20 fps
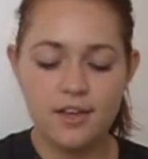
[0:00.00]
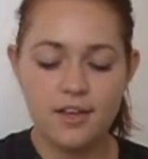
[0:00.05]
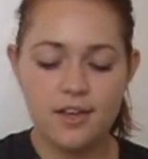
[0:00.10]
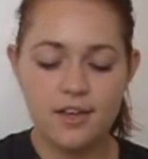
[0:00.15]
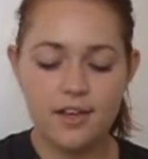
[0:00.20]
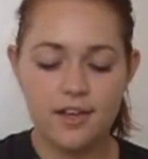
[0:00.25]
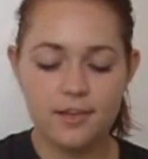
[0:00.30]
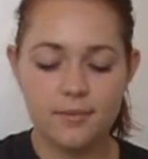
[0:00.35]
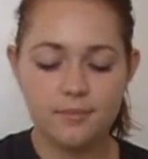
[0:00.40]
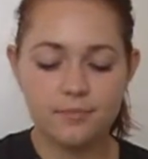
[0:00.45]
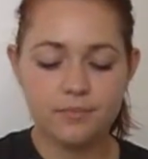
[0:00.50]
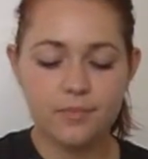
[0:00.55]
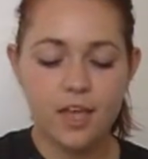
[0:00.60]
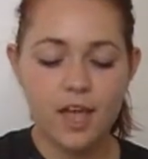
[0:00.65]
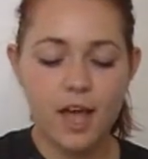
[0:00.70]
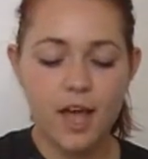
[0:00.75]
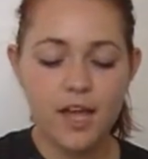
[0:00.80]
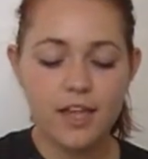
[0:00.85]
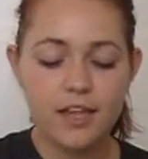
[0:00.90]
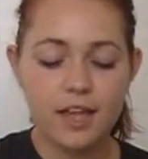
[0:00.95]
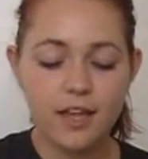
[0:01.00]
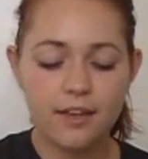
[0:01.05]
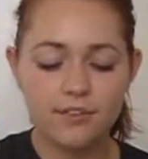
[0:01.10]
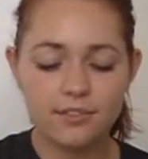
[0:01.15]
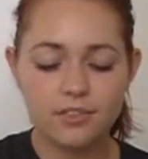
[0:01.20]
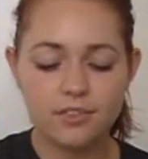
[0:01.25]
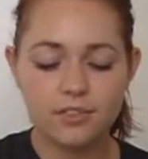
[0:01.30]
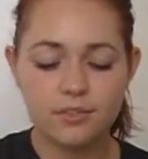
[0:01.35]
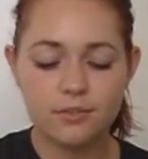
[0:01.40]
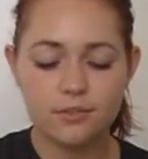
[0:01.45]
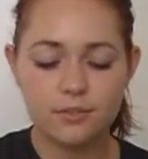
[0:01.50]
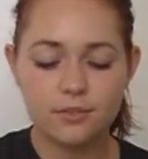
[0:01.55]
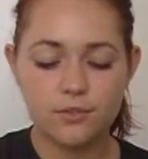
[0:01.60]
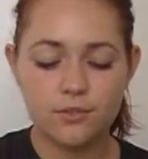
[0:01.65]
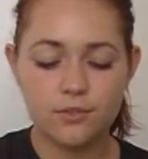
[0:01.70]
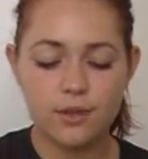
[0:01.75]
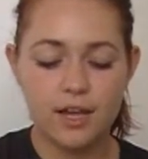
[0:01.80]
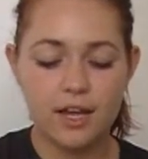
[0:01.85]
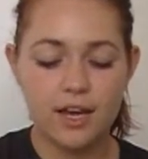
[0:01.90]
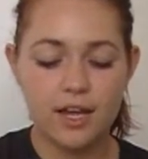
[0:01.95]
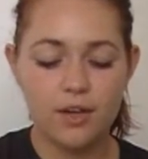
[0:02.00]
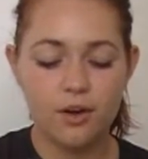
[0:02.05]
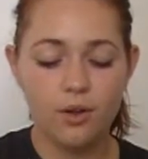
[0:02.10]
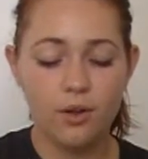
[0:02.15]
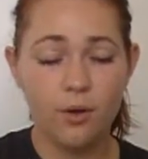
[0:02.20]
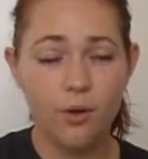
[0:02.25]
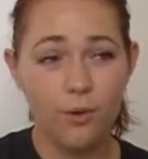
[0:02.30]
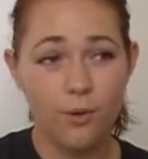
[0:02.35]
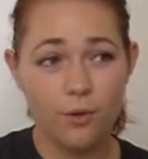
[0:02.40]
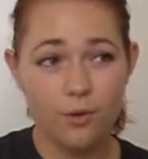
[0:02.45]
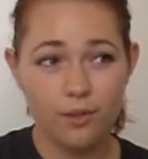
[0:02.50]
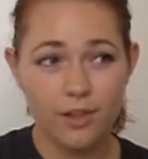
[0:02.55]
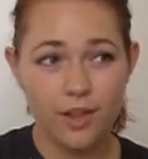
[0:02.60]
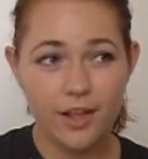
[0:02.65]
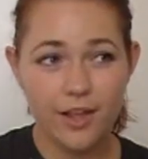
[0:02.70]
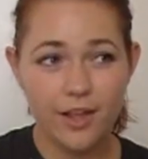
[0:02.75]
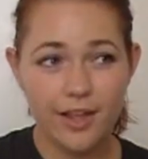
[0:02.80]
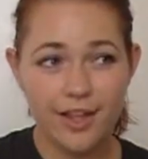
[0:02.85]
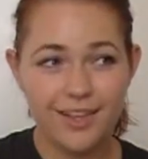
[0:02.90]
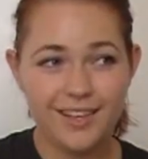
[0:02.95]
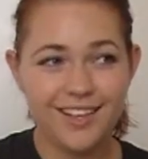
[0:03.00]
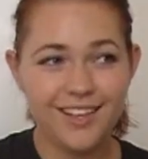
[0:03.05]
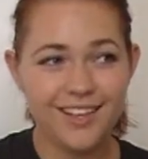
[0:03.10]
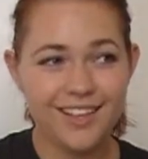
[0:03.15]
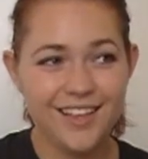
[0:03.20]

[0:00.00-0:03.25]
I actually don't use whiteout a whole lot